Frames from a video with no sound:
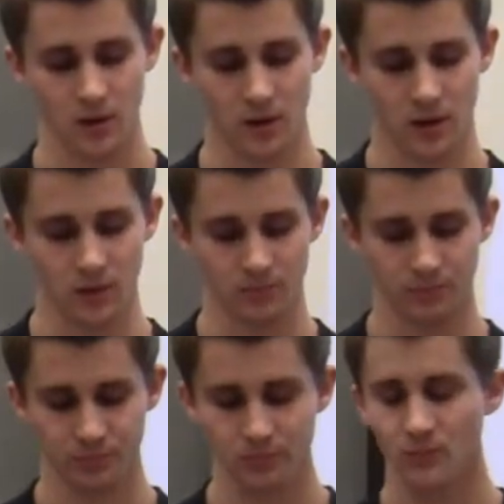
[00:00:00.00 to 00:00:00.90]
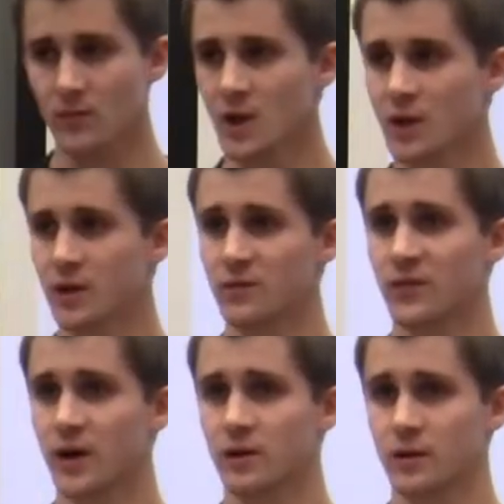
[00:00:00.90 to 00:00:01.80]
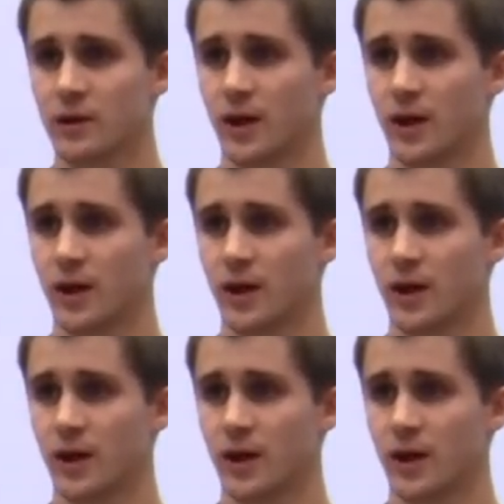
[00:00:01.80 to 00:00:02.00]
And then finally,